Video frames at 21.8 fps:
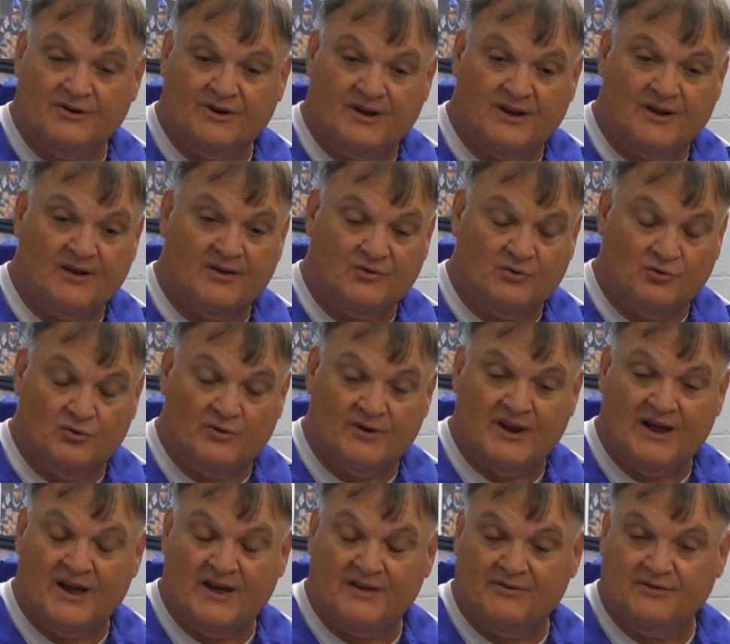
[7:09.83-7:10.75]
They got
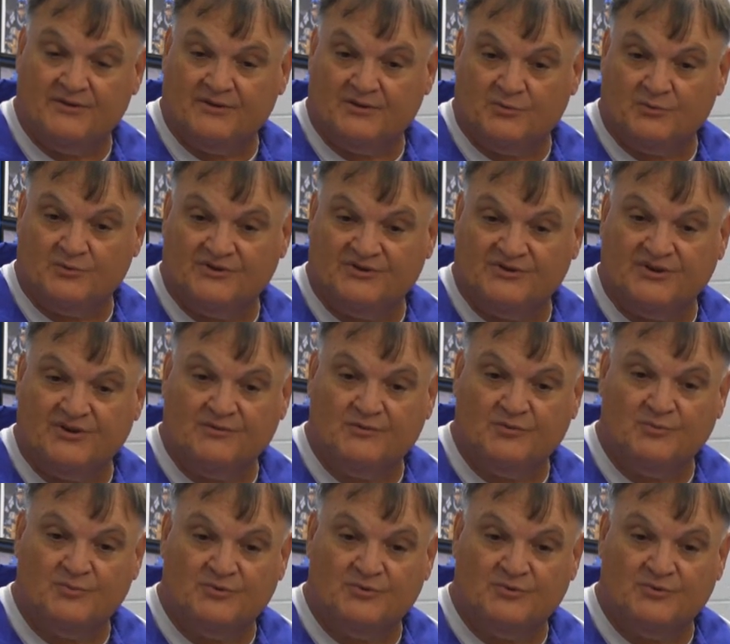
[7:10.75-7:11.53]
good height at the receiver